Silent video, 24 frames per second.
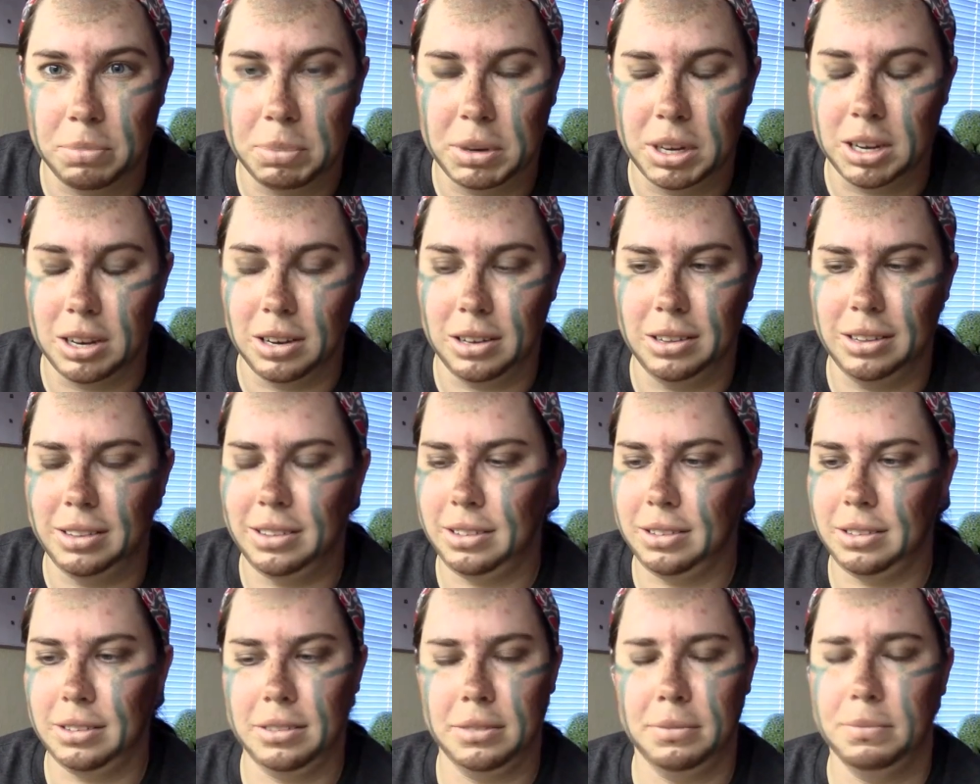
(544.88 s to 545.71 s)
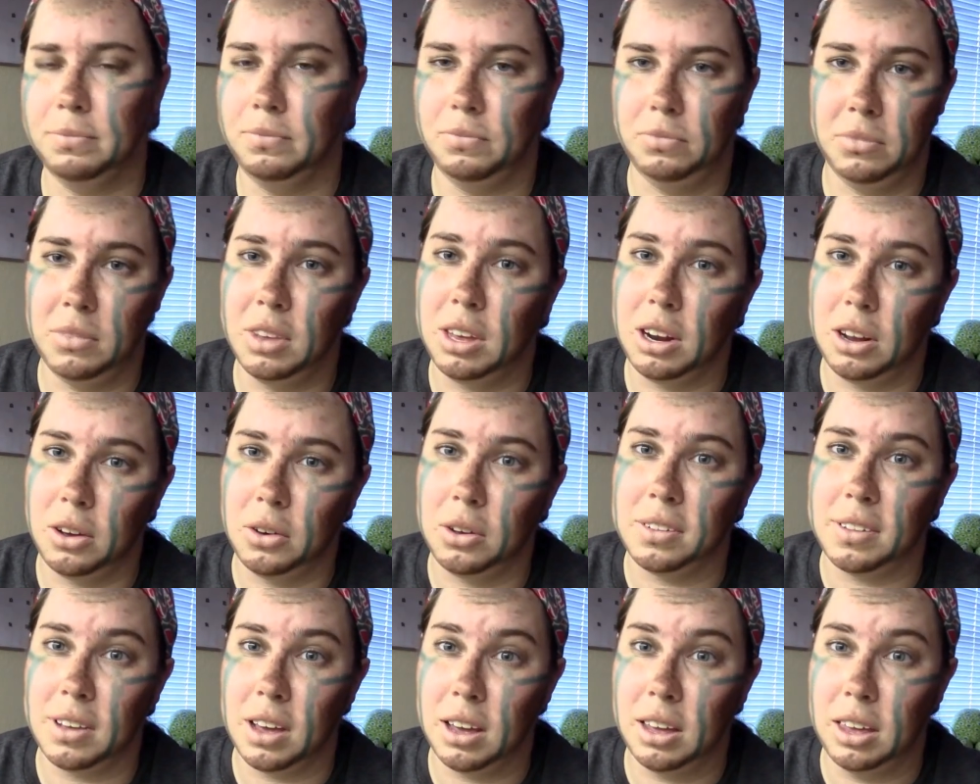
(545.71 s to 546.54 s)
because, you know,
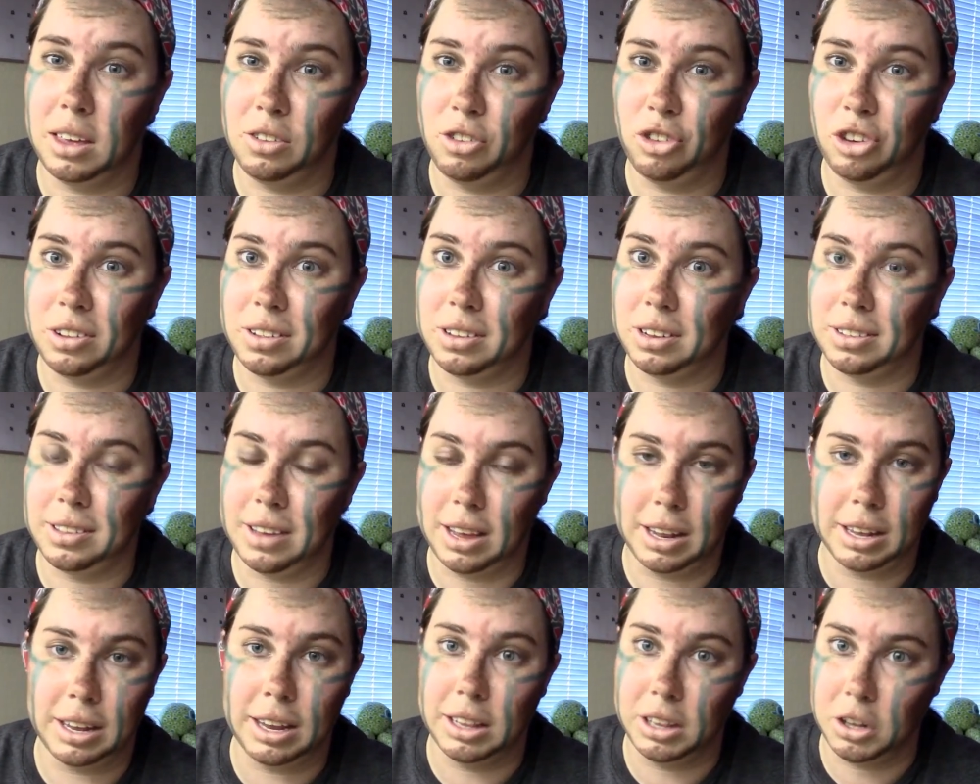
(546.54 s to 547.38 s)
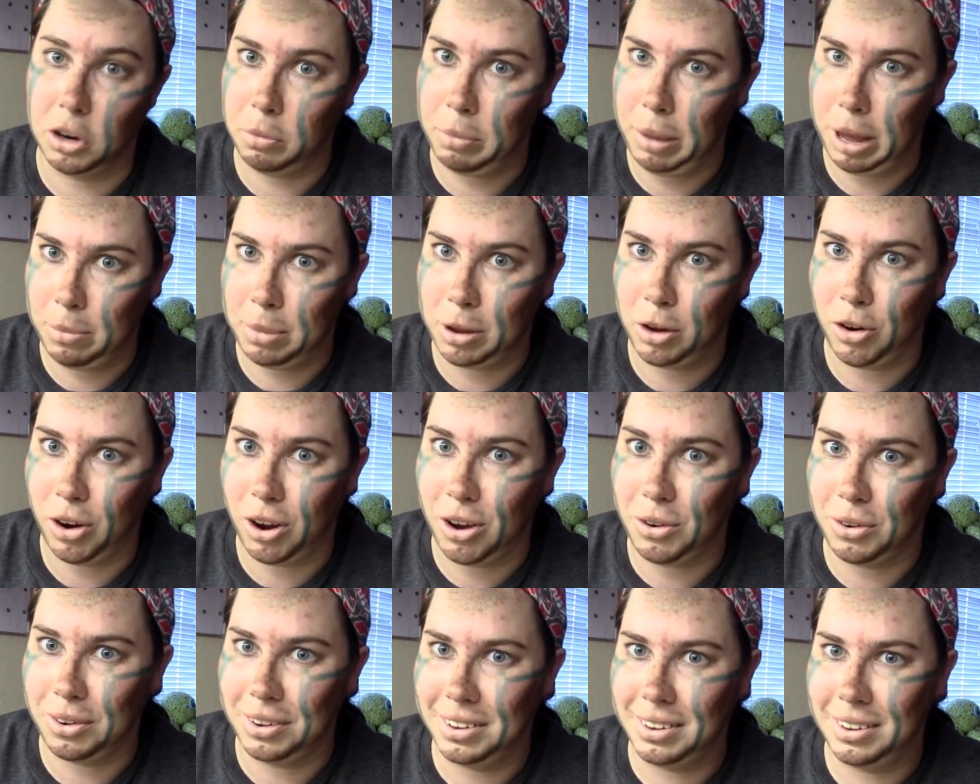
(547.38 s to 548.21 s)
Asahi's just a delicate little baby
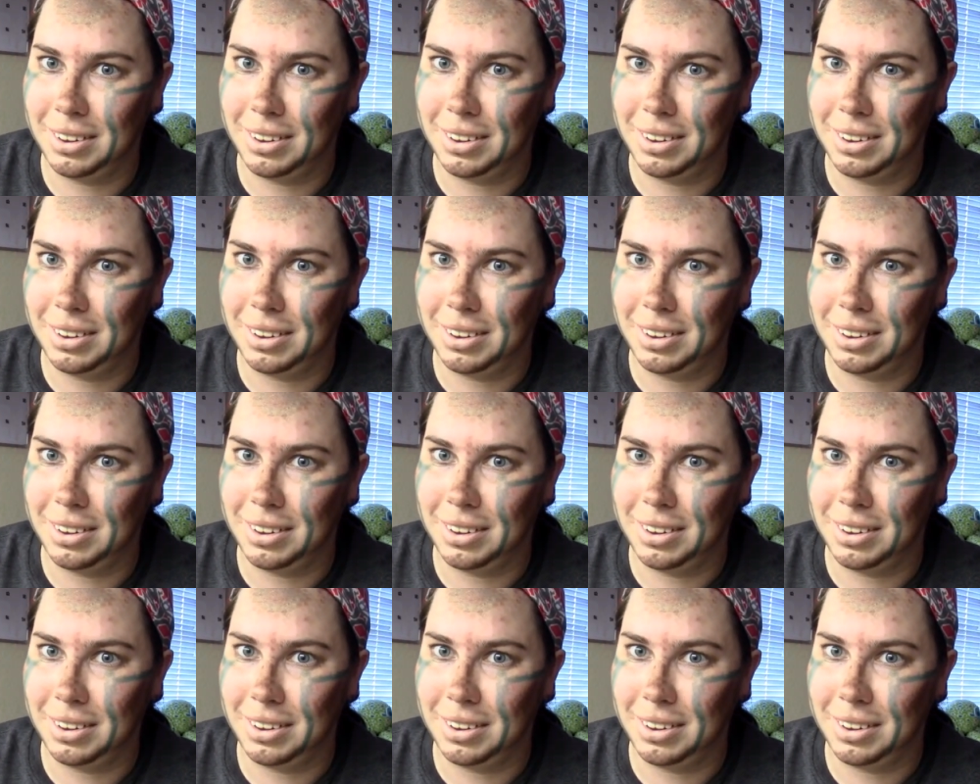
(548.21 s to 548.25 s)
crow.